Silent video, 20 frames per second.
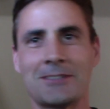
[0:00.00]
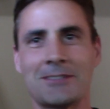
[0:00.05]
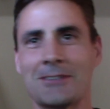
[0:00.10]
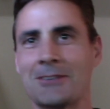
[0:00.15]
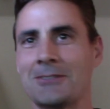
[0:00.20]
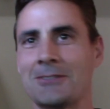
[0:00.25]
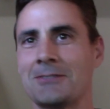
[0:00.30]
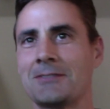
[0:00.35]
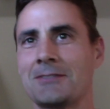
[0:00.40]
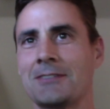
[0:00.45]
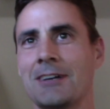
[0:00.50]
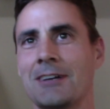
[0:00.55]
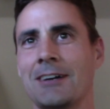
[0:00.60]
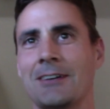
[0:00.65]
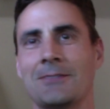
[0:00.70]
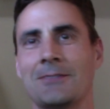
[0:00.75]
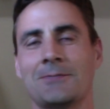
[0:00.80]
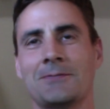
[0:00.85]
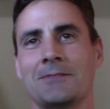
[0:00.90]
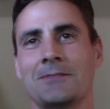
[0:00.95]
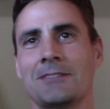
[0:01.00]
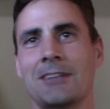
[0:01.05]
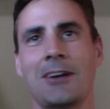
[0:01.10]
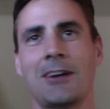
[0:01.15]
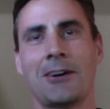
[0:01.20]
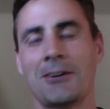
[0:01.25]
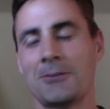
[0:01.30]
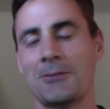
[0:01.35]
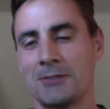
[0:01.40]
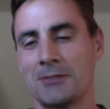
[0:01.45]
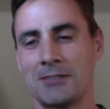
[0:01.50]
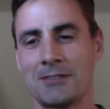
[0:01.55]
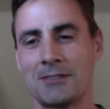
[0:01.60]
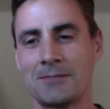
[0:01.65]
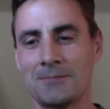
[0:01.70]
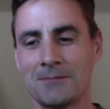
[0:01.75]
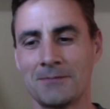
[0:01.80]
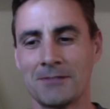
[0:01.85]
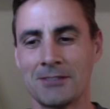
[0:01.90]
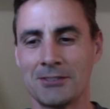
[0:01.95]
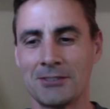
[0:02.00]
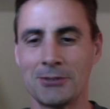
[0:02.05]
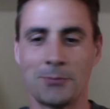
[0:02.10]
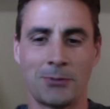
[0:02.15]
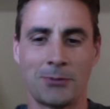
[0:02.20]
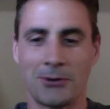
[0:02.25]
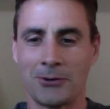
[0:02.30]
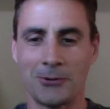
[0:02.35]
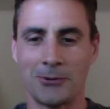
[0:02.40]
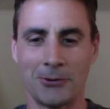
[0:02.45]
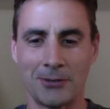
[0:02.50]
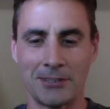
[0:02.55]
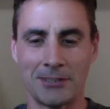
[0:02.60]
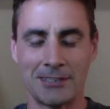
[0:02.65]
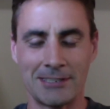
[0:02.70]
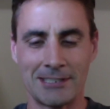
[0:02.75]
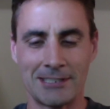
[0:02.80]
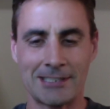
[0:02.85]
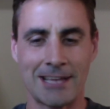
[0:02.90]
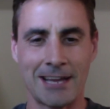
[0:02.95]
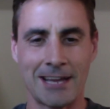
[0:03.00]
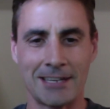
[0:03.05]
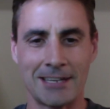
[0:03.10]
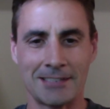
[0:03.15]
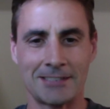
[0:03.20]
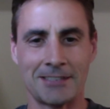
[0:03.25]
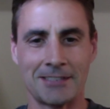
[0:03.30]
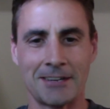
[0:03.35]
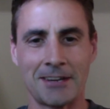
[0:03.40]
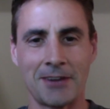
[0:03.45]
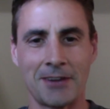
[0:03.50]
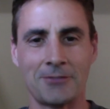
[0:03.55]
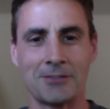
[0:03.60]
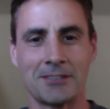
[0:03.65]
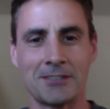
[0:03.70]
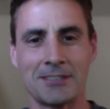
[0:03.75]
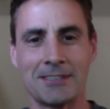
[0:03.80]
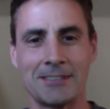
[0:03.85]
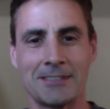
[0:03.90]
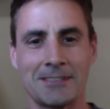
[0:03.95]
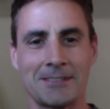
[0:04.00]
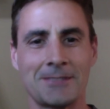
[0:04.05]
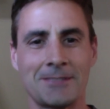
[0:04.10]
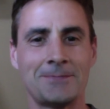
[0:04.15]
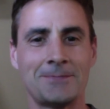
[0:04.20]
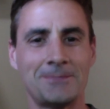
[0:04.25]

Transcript: So it was super cool, and just kind of stuck ever since.